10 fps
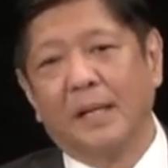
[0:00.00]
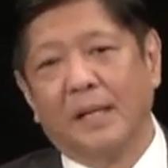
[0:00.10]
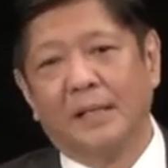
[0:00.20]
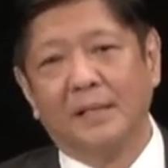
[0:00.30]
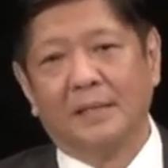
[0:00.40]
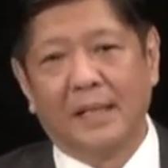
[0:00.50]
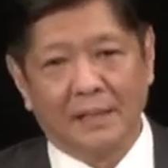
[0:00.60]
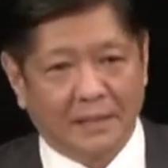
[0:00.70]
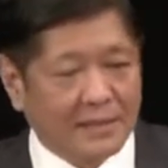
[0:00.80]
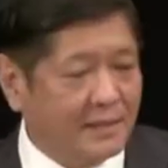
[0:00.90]
And
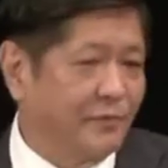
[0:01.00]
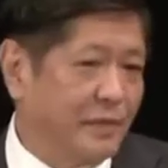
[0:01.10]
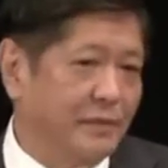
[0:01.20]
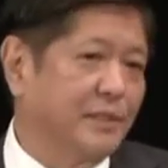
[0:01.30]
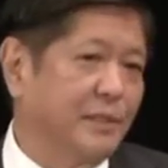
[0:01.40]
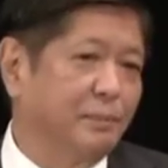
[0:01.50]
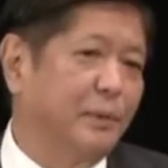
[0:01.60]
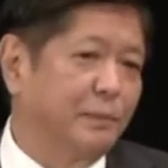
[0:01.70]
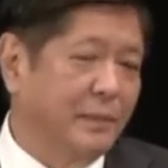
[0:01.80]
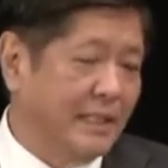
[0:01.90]
that is a very
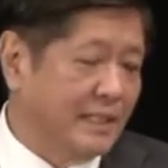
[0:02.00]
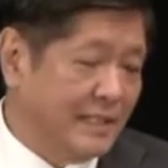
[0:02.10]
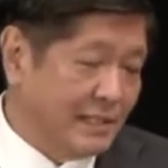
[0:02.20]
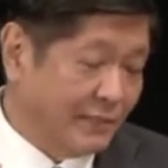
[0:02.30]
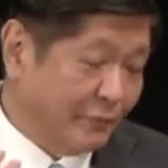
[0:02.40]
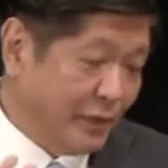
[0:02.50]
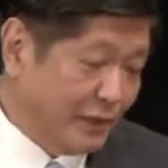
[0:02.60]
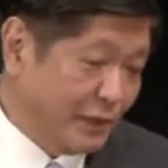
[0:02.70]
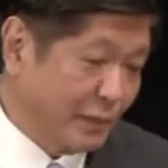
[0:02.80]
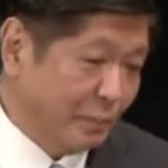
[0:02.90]
simple, it's, it's a
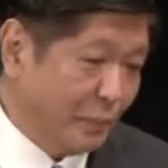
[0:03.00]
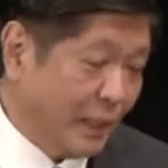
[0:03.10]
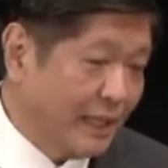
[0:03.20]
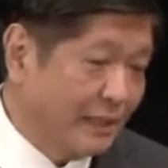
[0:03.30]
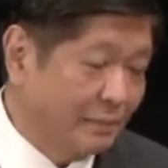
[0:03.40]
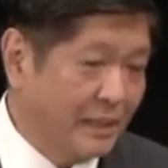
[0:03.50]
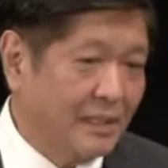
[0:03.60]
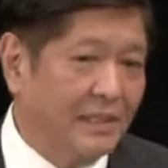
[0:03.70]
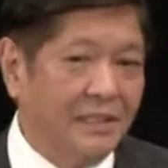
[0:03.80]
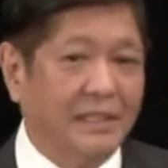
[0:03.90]
very simple aim.
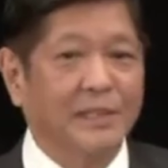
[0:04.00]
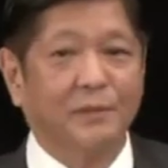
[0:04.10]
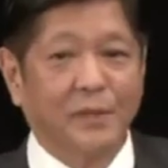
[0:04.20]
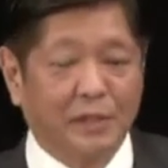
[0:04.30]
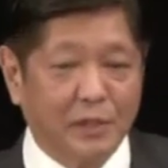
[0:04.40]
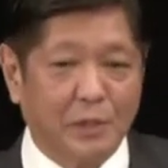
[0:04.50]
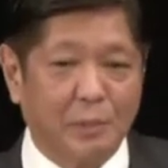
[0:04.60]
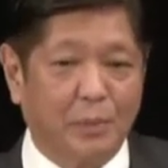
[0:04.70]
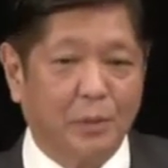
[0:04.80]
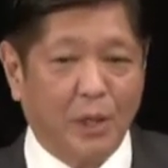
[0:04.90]
It's a very
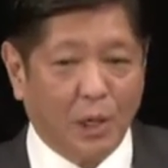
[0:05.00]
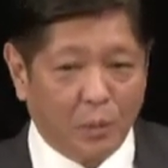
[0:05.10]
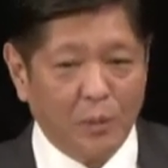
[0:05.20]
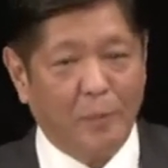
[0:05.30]
simple goal.